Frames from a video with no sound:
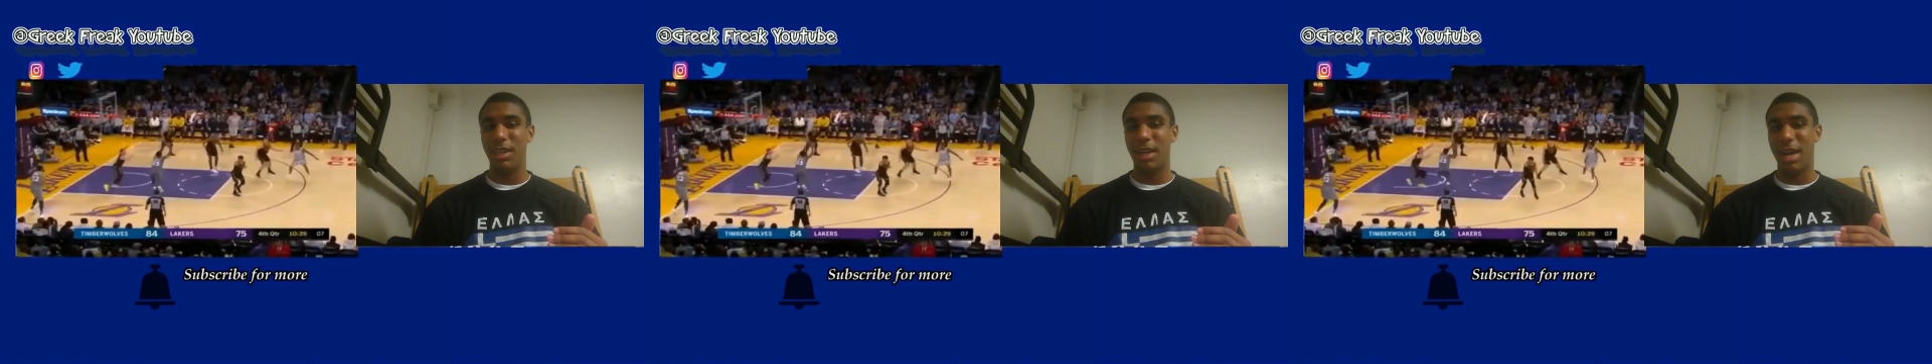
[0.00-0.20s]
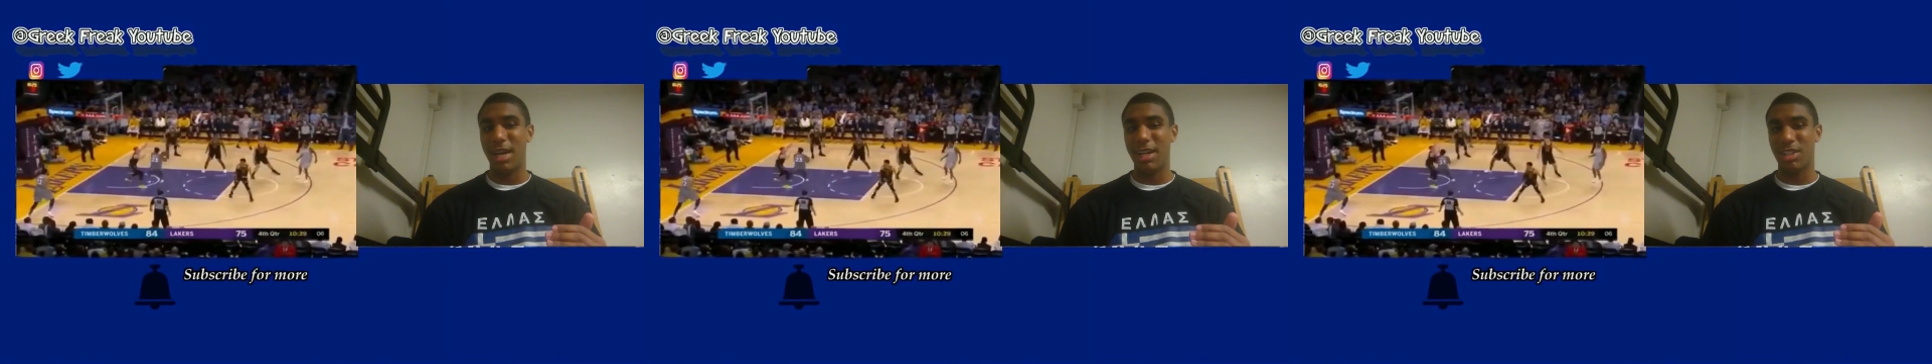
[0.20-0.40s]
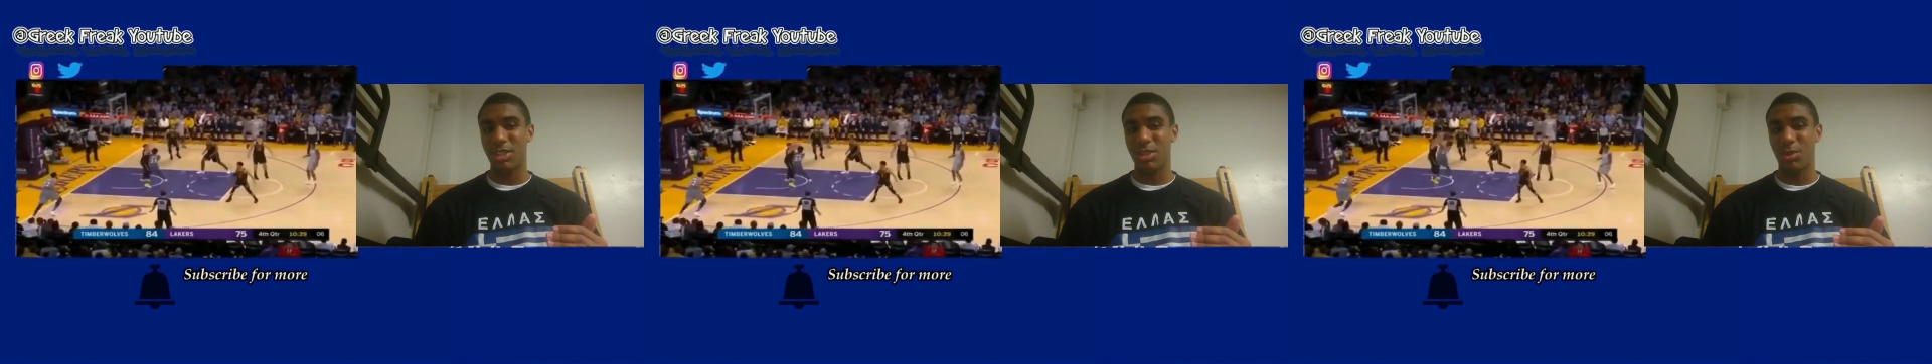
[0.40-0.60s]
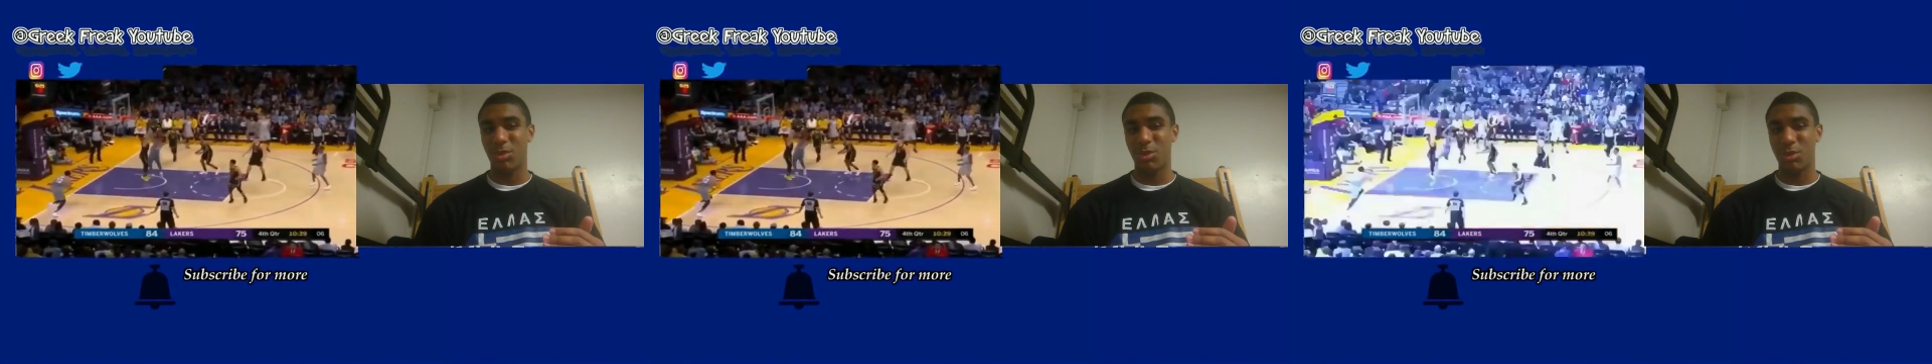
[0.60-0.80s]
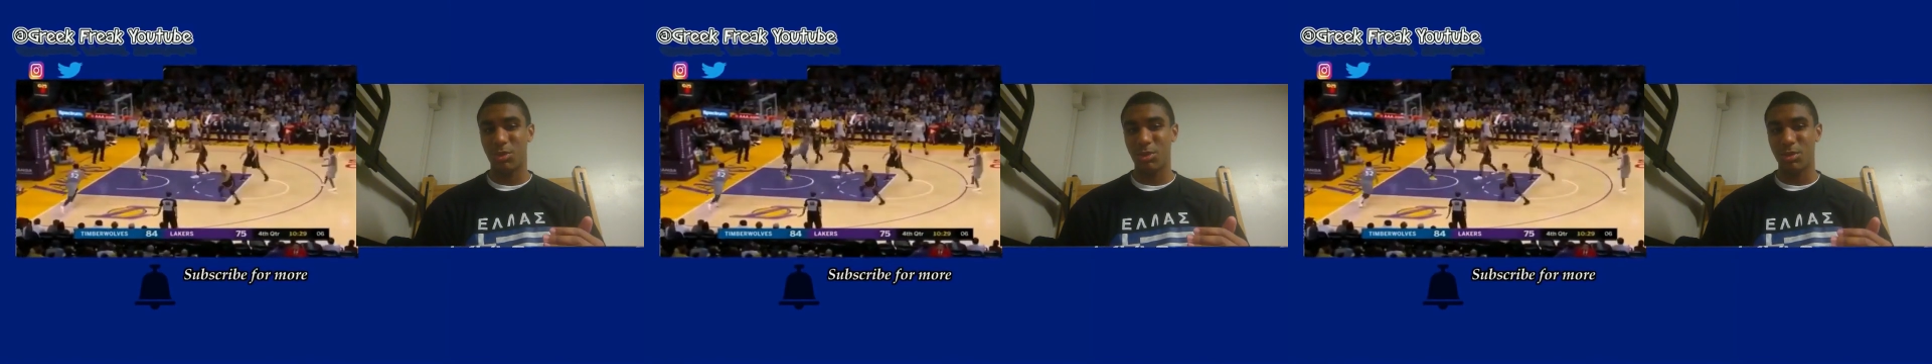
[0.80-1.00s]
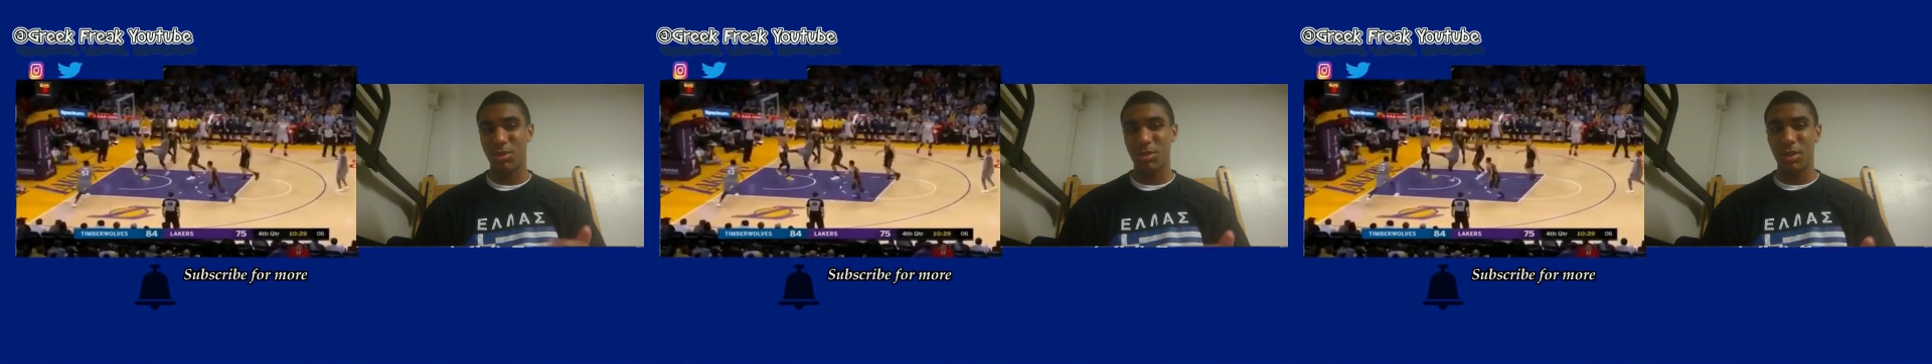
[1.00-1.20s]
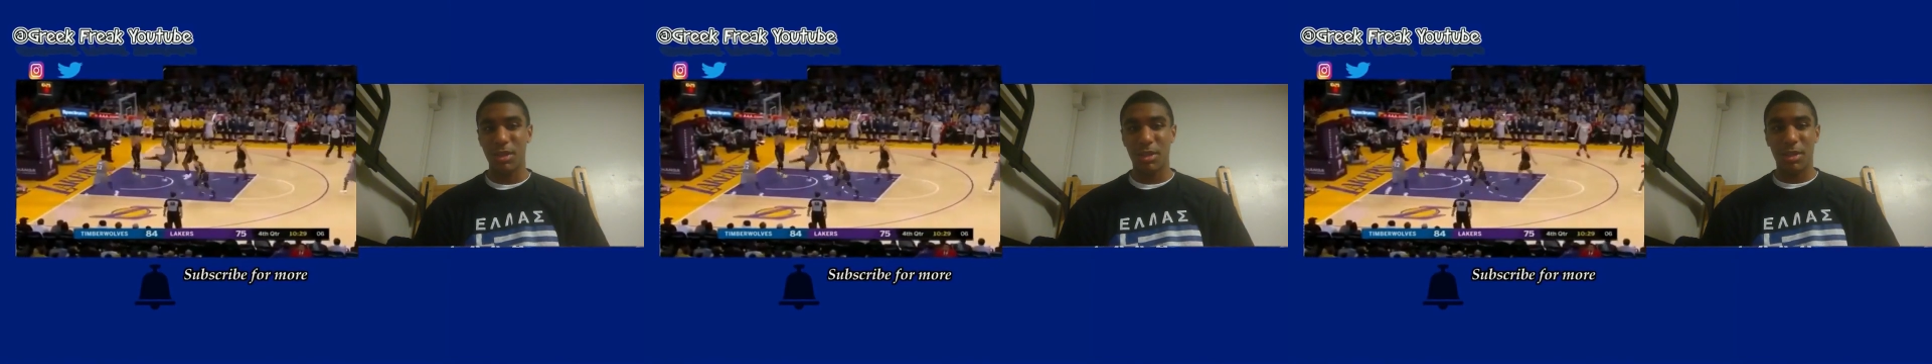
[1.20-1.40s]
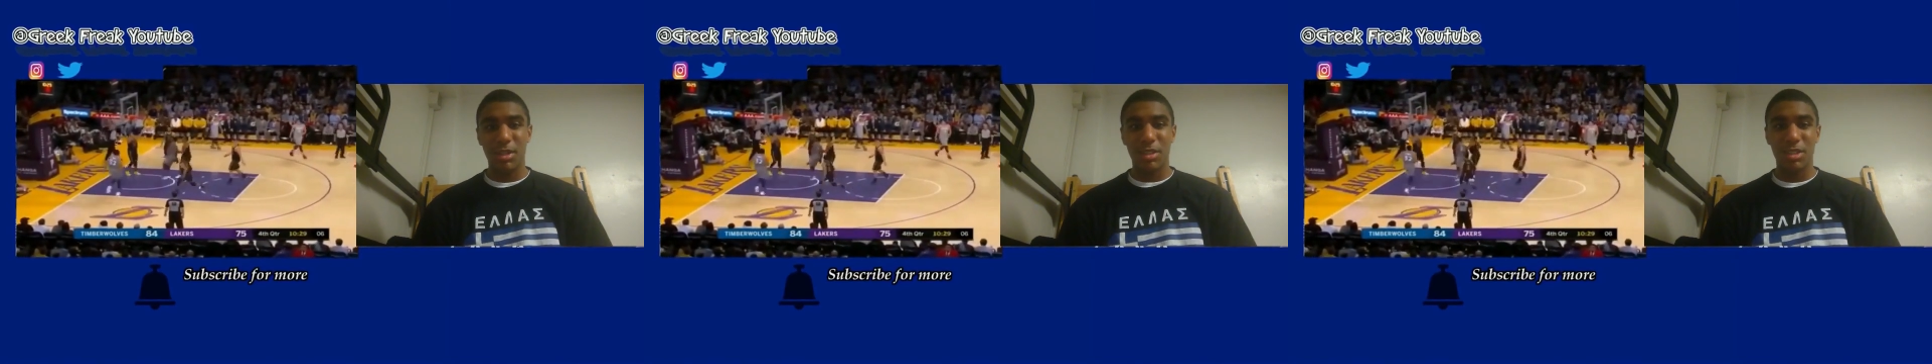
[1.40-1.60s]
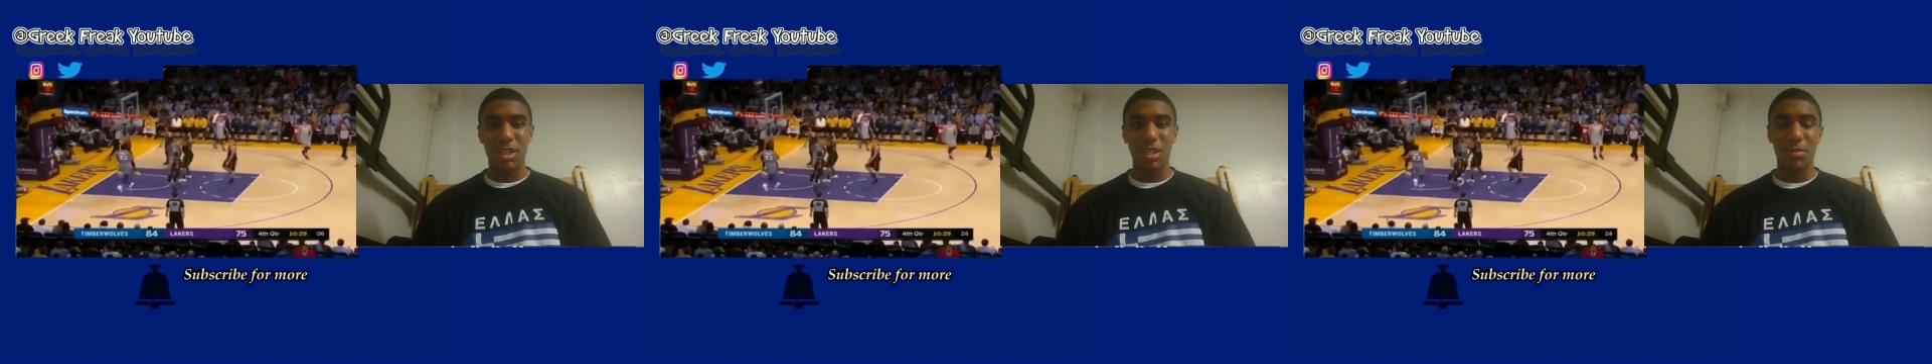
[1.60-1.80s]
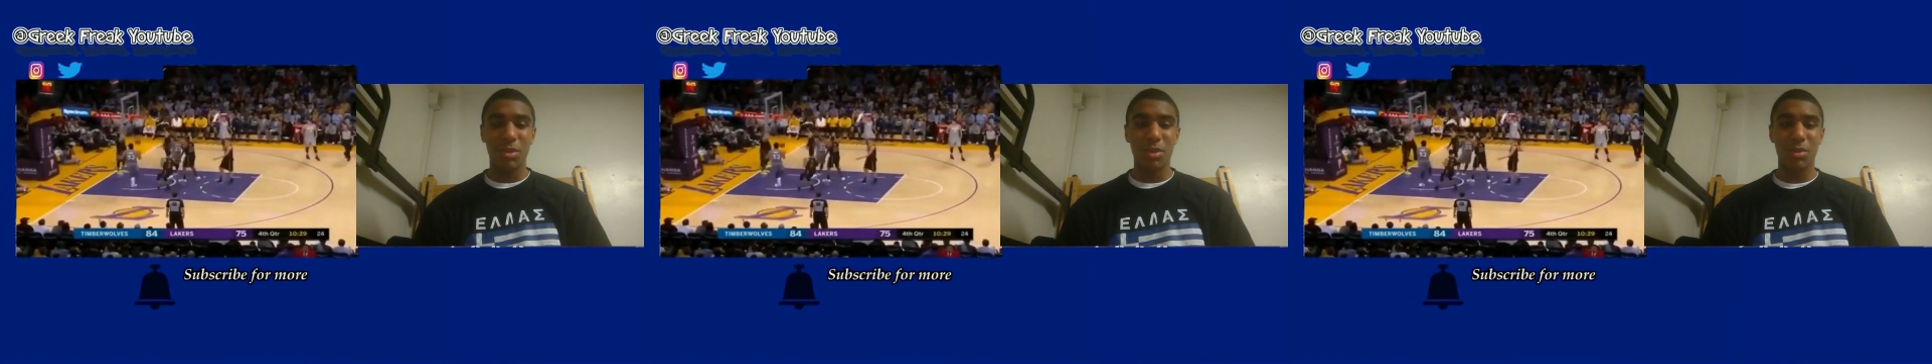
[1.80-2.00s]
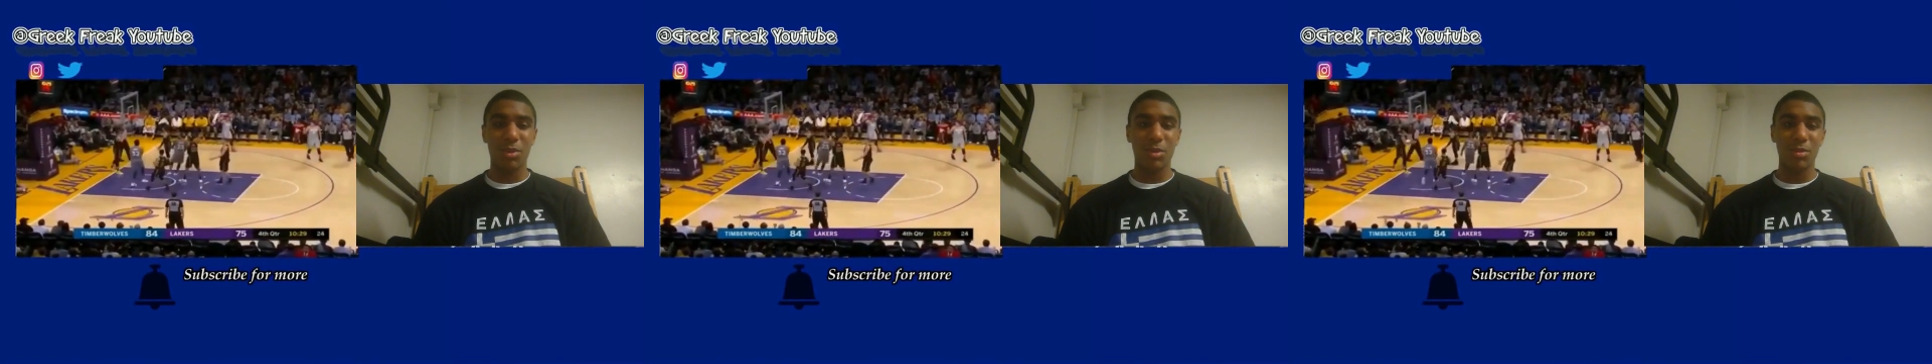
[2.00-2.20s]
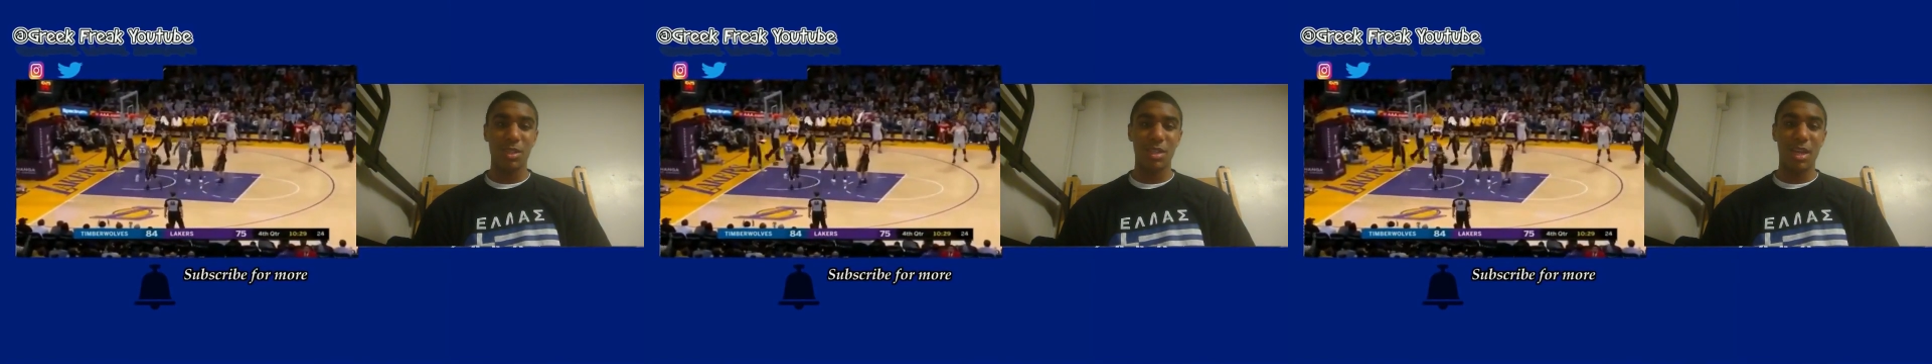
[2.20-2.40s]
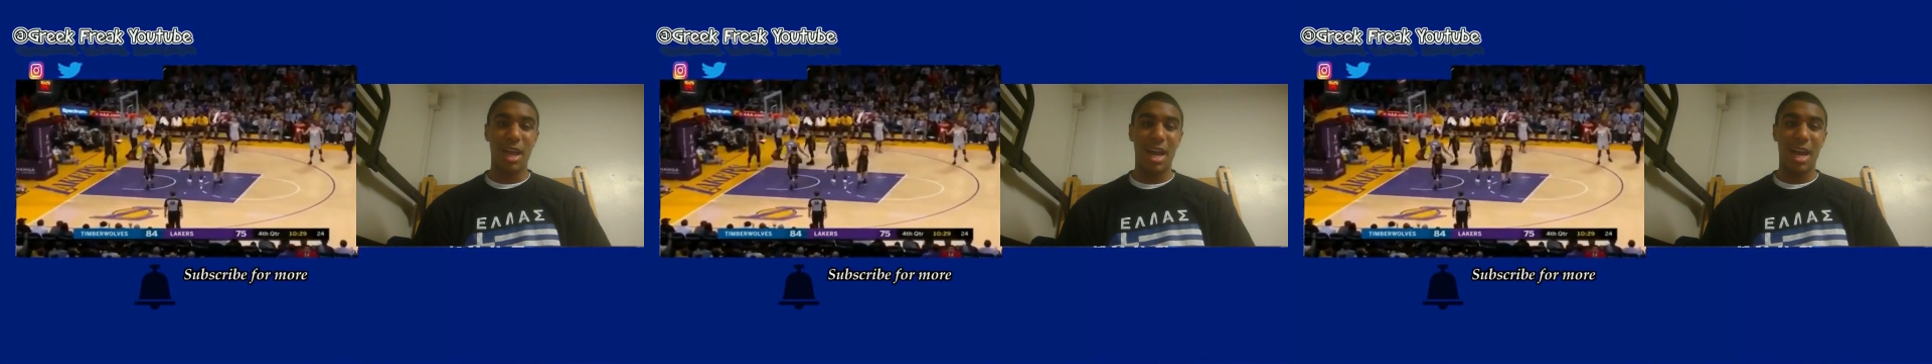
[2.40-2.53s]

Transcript: actual Timberwolves?